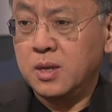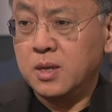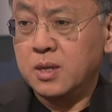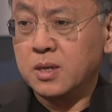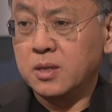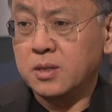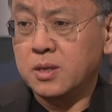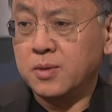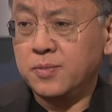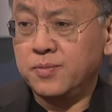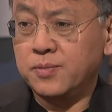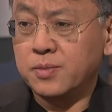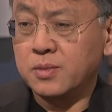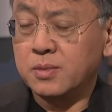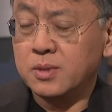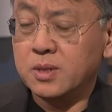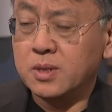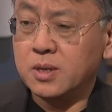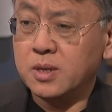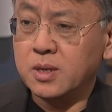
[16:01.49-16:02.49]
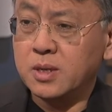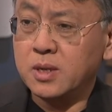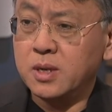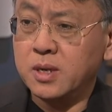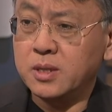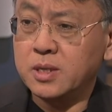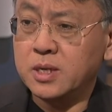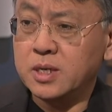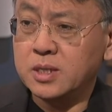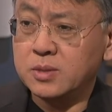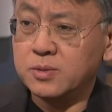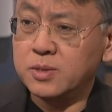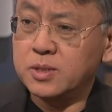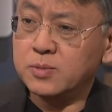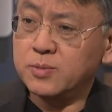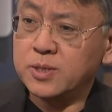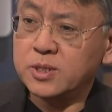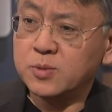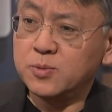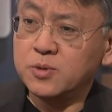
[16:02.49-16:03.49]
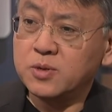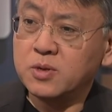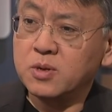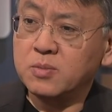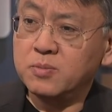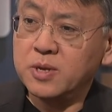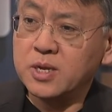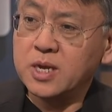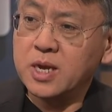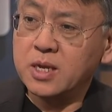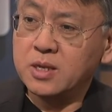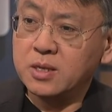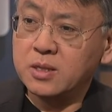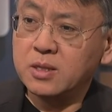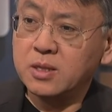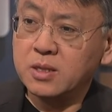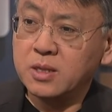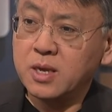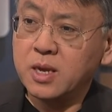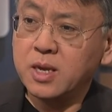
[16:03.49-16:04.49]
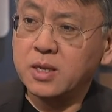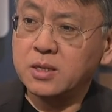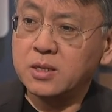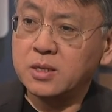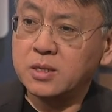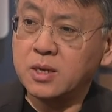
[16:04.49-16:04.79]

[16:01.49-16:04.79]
you know that I think it's, it's, much more complicated than that.